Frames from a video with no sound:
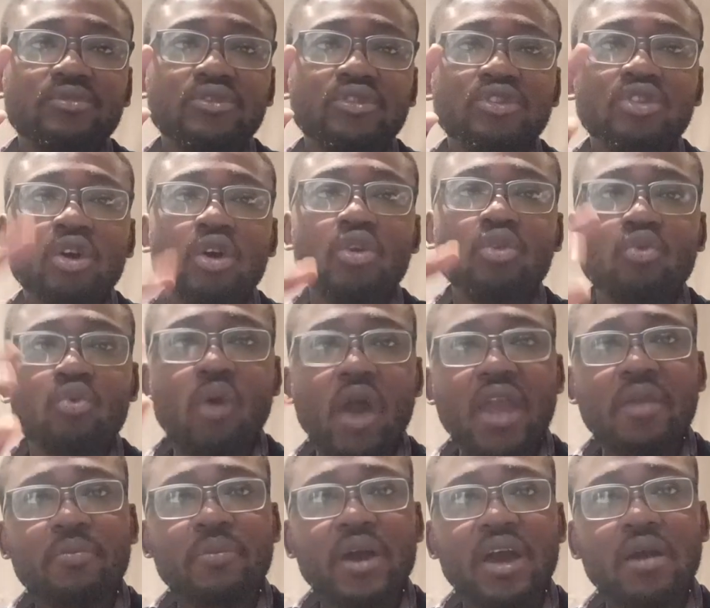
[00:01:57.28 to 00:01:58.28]
done
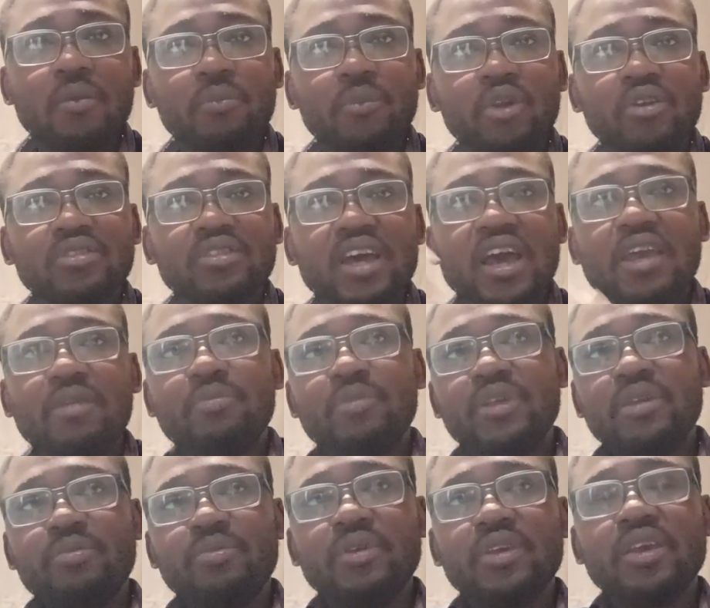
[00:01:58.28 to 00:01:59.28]
wiper plus
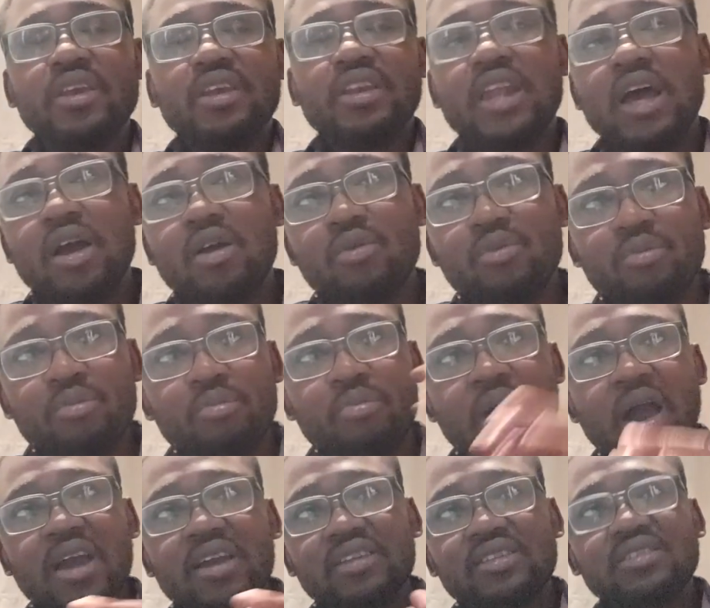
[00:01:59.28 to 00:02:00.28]
IPPA. Now
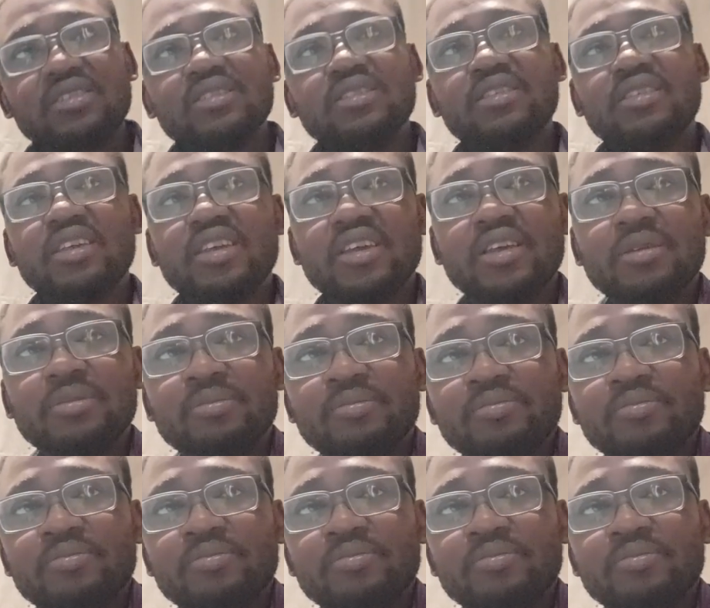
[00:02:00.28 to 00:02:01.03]
back to the